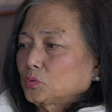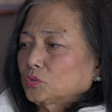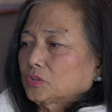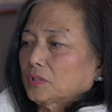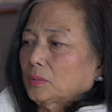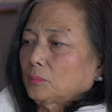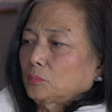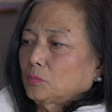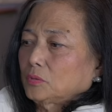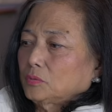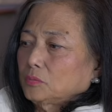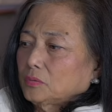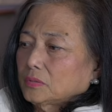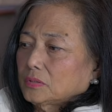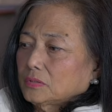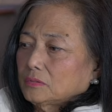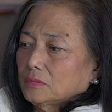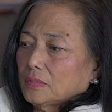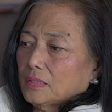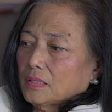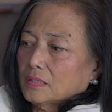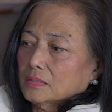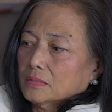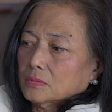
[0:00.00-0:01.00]
Someone were
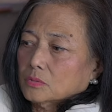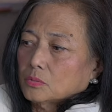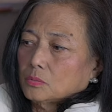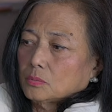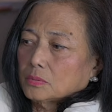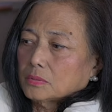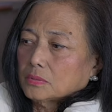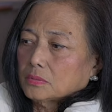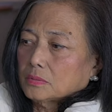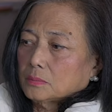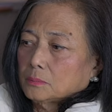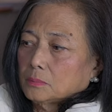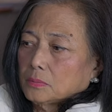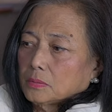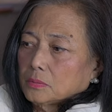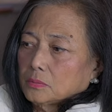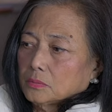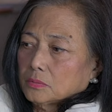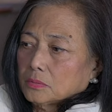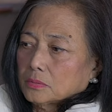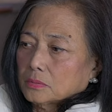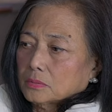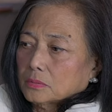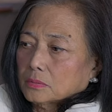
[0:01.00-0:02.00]
to ask who was the
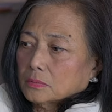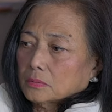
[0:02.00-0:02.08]
most